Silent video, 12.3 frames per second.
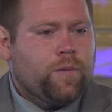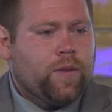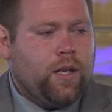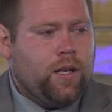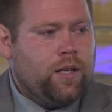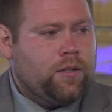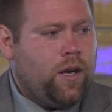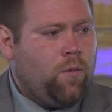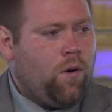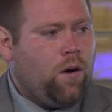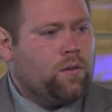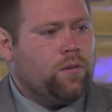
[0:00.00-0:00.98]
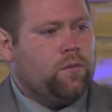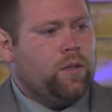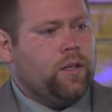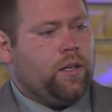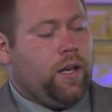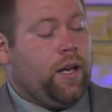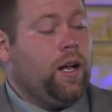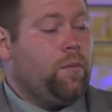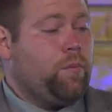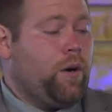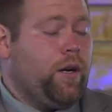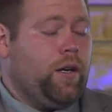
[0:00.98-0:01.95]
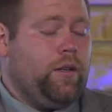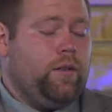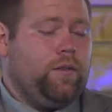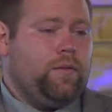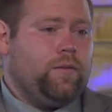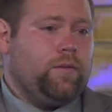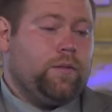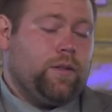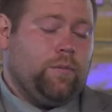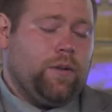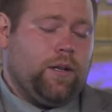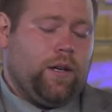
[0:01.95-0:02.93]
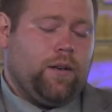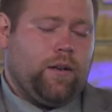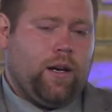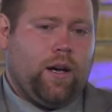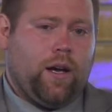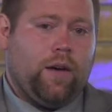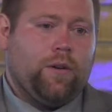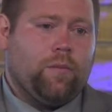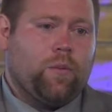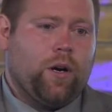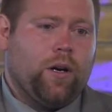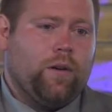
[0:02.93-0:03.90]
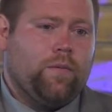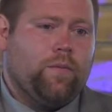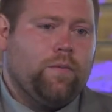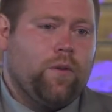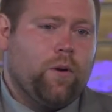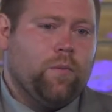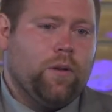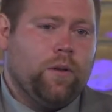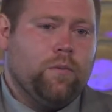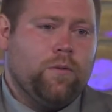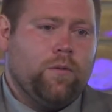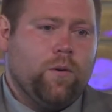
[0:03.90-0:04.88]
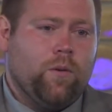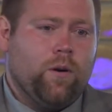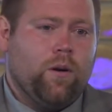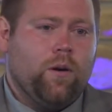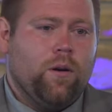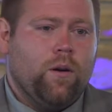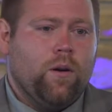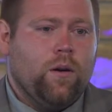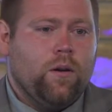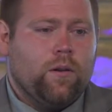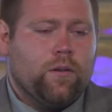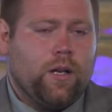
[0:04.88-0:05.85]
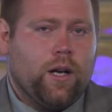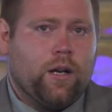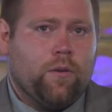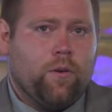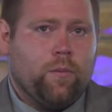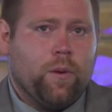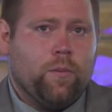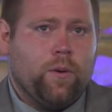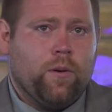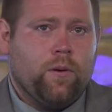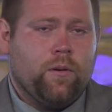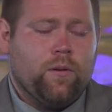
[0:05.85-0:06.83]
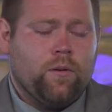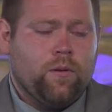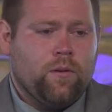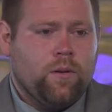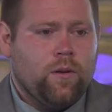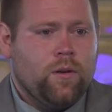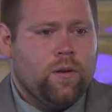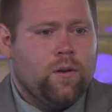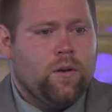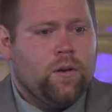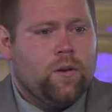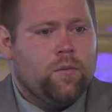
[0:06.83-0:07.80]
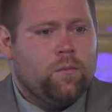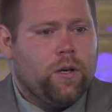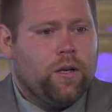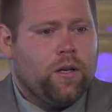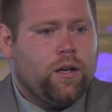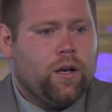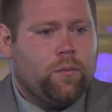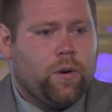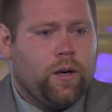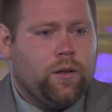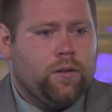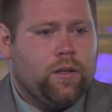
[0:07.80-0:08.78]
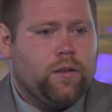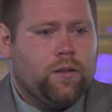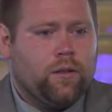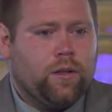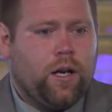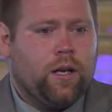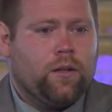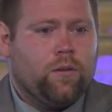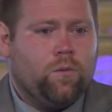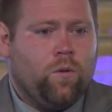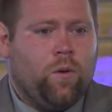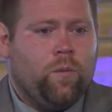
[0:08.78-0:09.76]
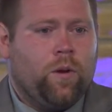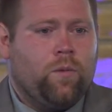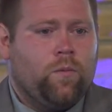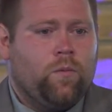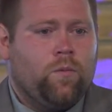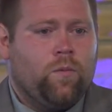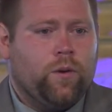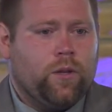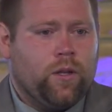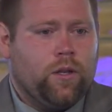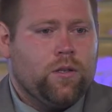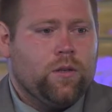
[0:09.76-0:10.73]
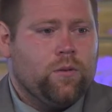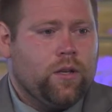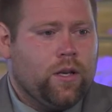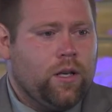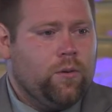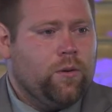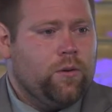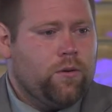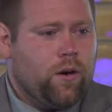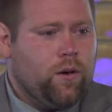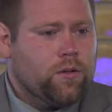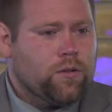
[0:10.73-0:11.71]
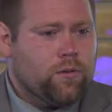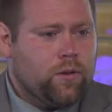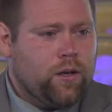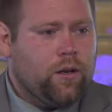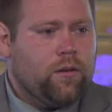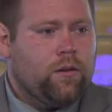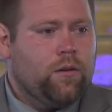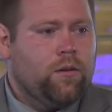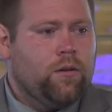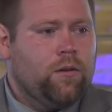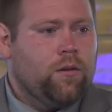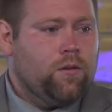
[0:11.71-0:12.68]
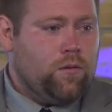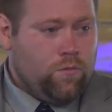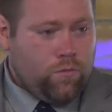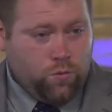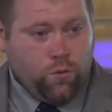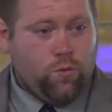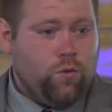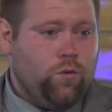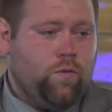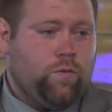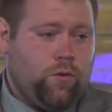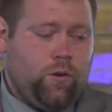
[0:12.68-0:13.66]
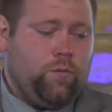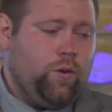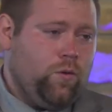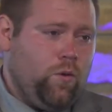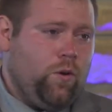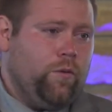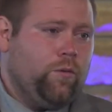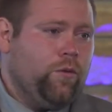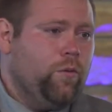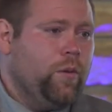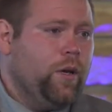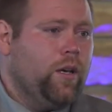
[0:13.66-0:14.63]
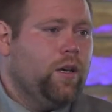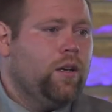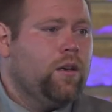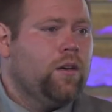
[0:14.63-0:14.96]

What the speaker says: And as I walked away, and I prayed something I haven't prayed verbally before that I can remember. But I prayed that, like the woman with the issue, that he would draw strength from the Lord through me.